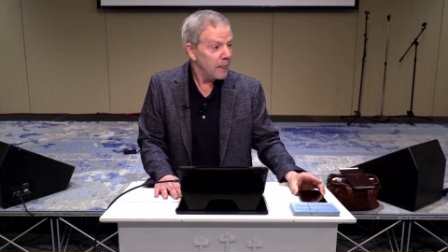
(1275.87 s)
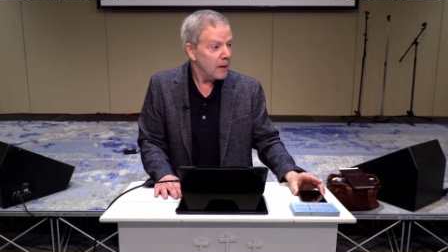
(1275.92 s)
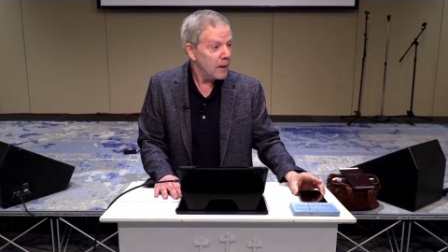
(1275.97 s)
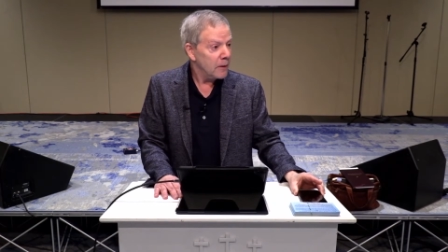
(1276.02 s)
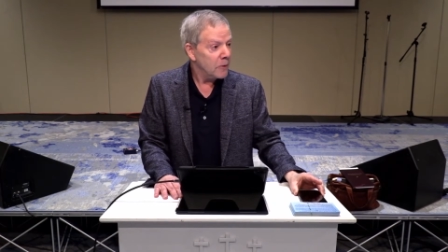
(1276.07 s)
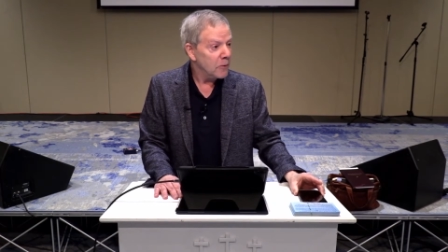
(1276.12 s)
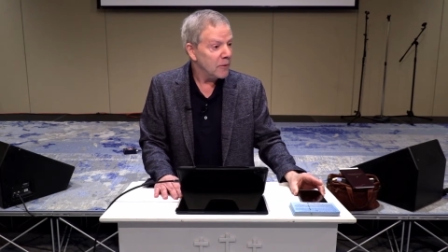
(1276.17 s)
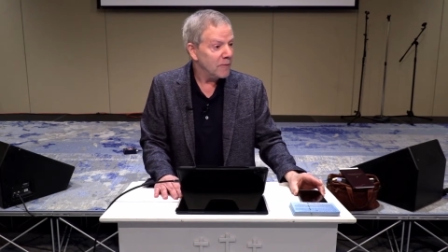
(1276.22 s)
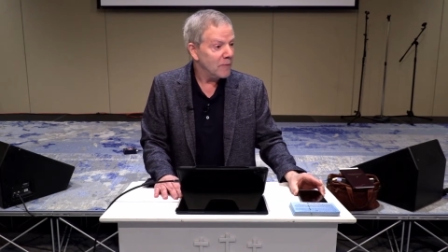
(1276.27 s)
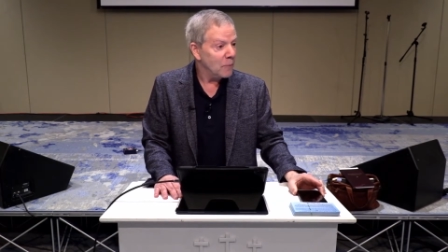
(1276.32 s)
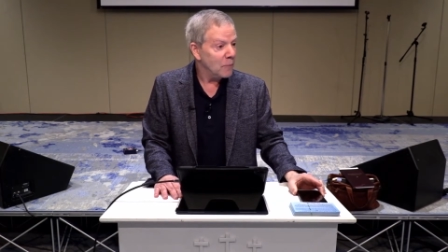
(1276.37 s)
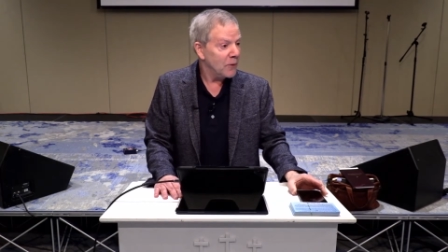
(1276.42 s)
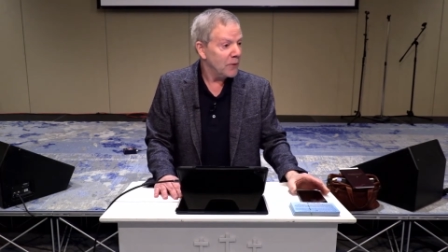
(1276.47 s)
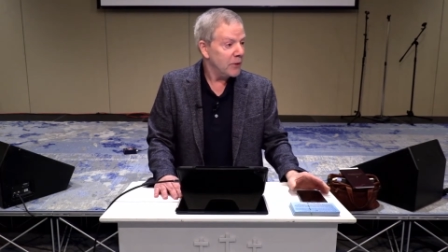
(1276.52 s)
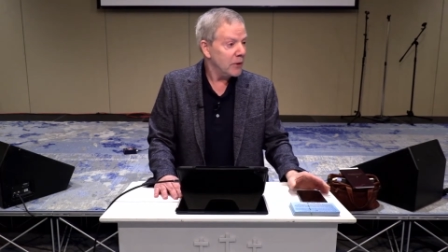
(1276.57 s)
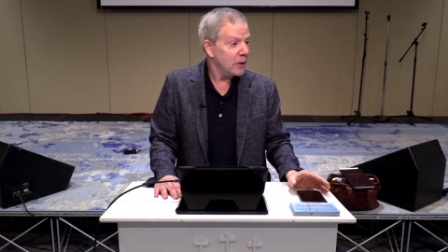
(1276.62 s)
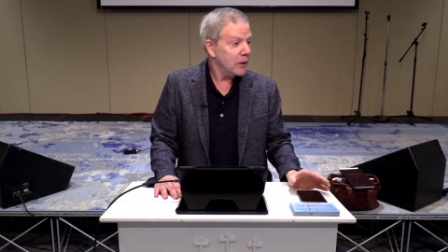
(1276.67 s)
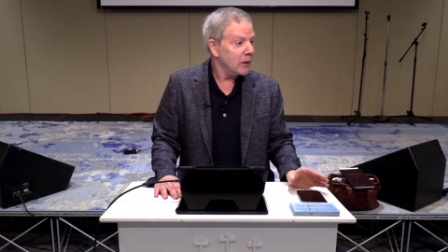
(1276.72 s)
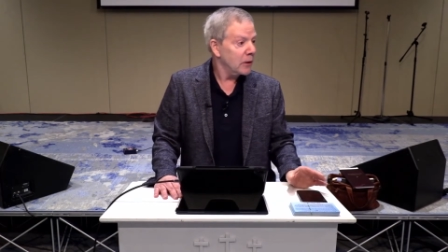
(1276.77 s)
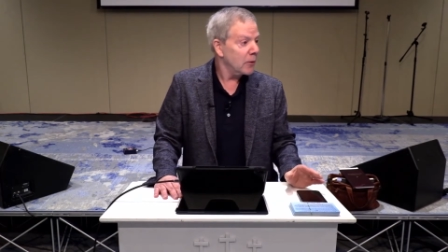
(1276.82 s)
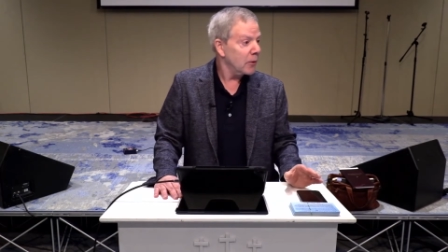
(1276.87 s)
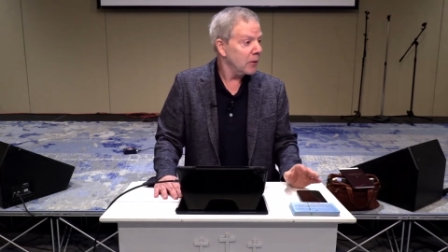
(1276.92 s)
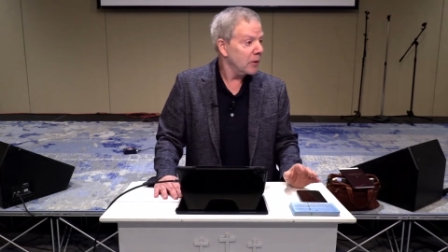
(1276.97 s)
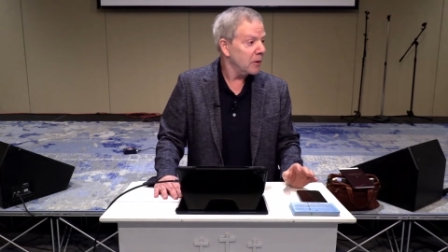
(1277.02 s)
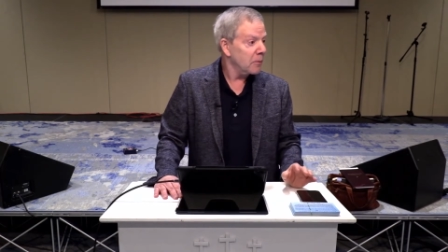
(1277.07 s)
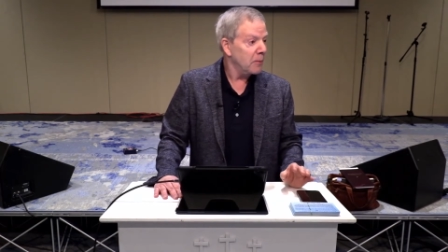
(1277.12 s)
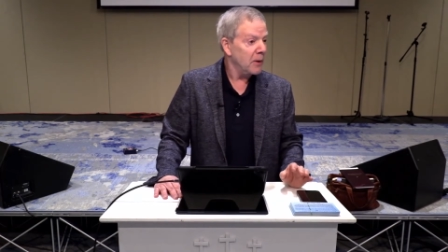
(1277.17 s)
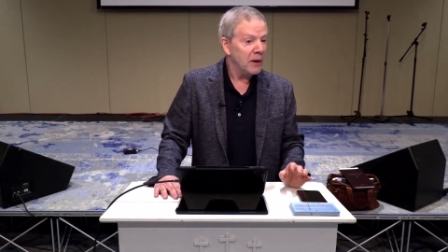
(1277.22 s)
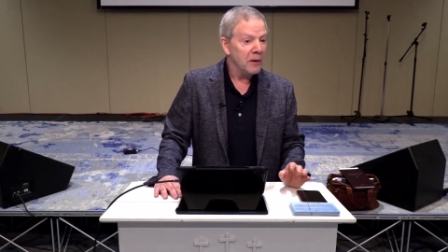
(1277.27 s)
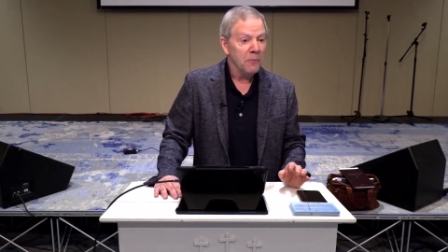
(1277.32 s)
a servant with this
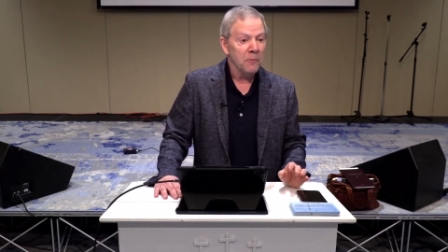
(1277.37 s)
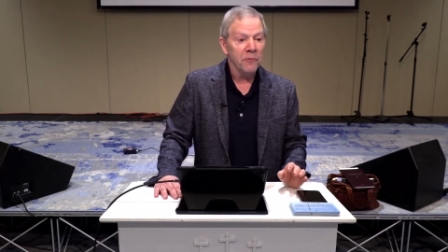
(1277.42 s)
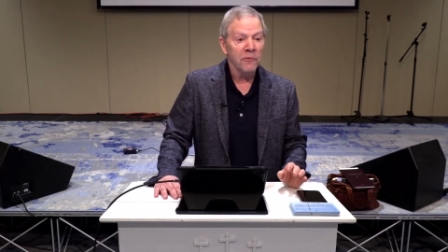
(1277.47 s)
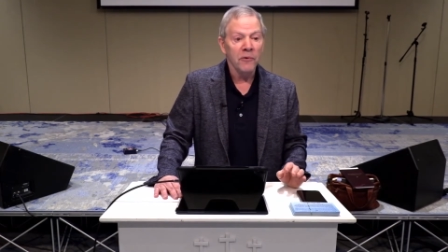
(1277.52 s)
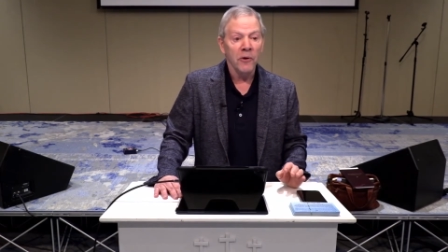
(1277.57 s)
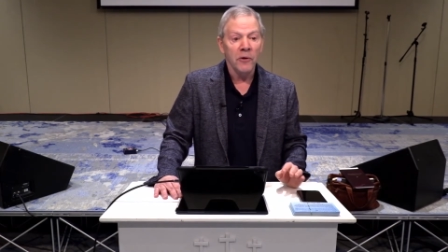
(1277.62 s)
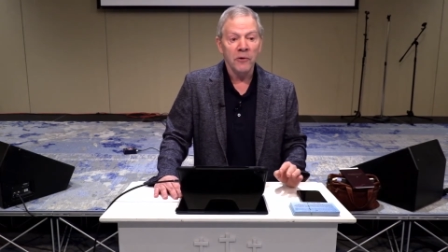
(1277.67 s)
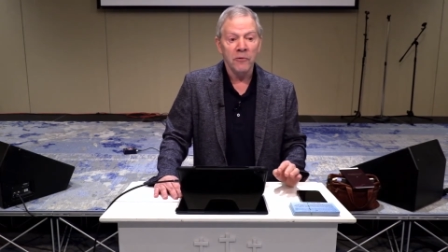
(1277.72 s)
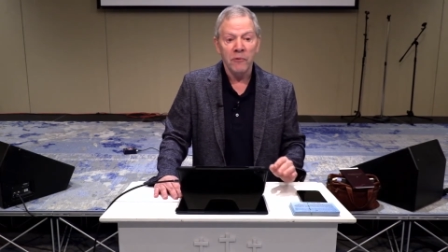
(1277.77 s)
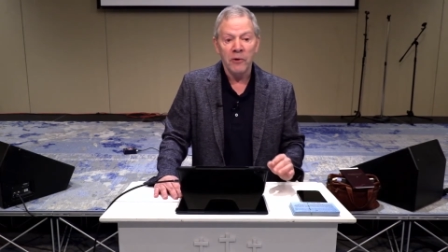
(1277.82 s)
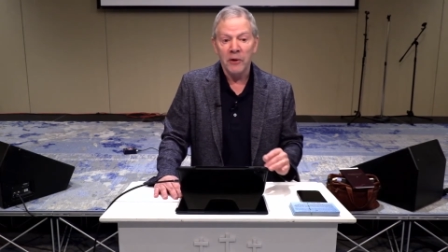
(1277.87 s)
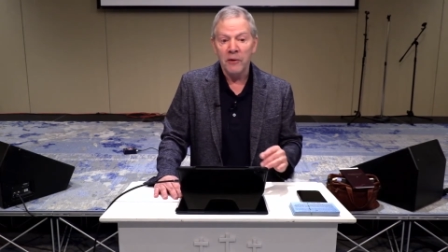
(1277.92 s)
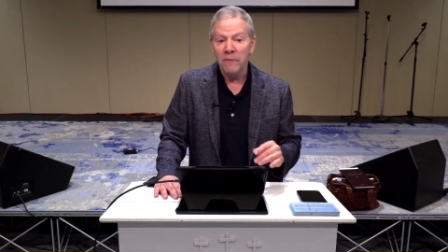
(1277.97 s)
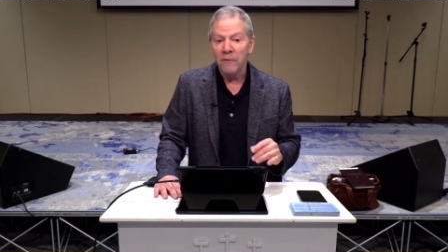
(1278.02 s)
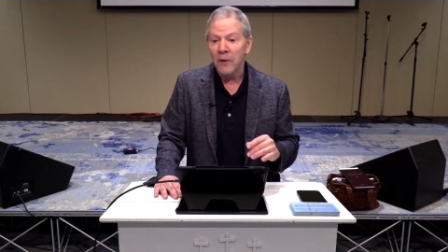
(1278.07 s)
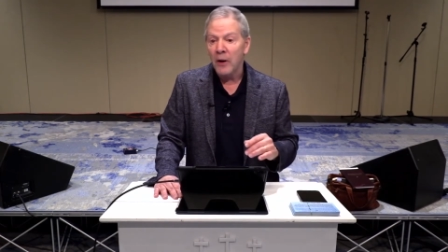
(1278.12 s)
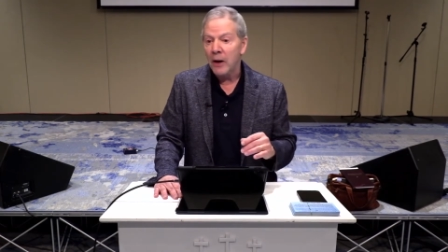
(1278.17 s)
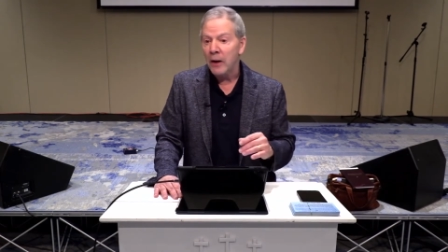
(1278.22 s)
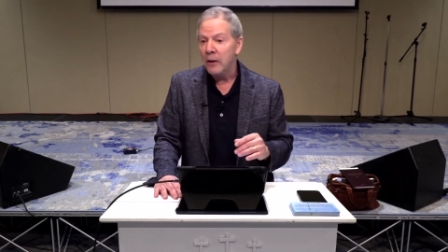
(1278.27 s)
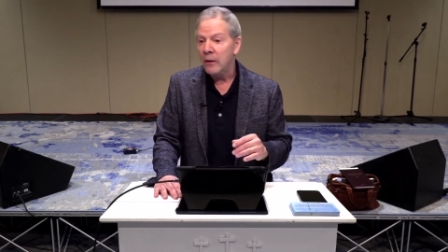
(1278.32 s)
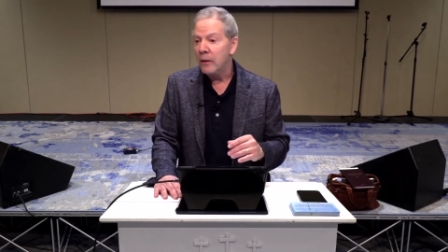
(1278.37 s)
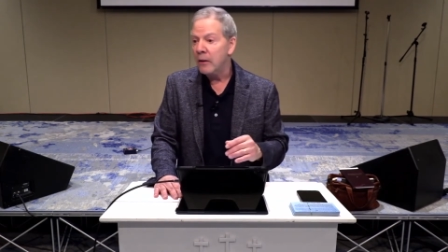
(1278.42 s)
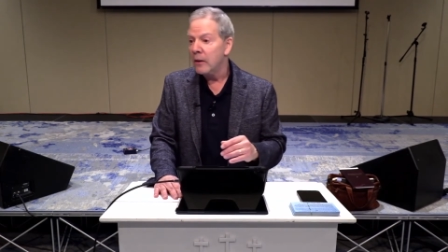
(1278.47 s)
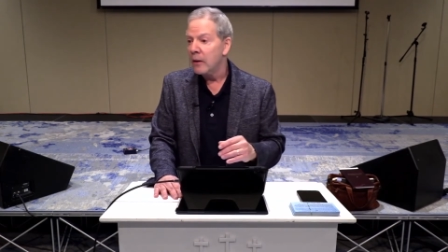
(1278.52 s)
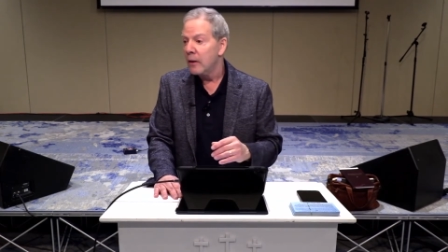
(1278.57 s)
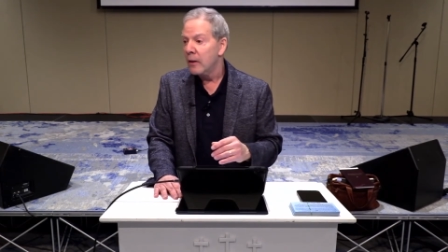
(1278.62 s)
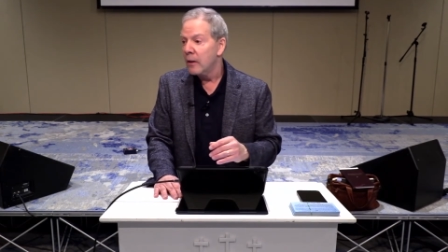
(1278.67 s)
clause makes drudgery divine,